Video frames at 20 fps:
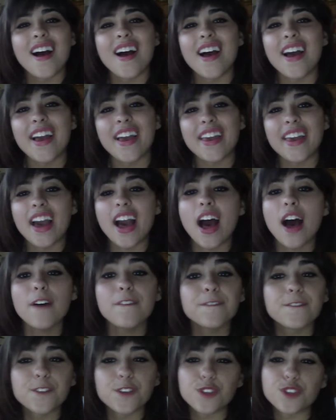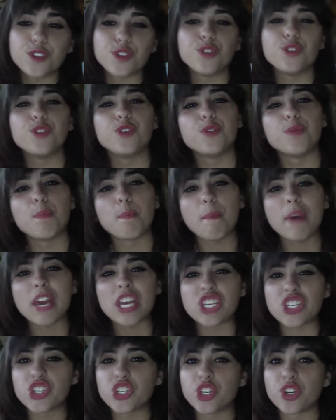I have to
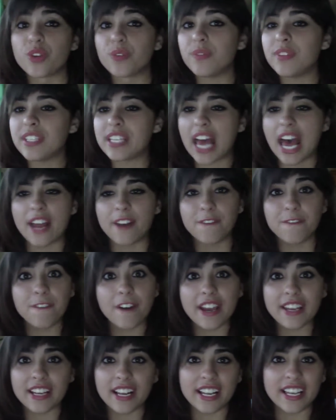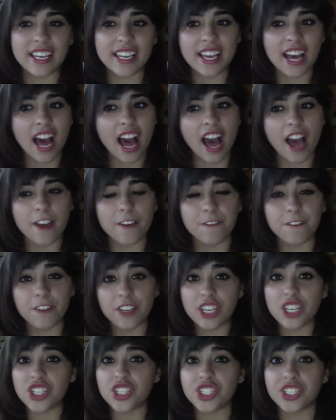mention that finally
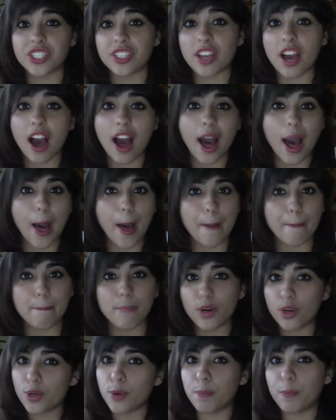I finished a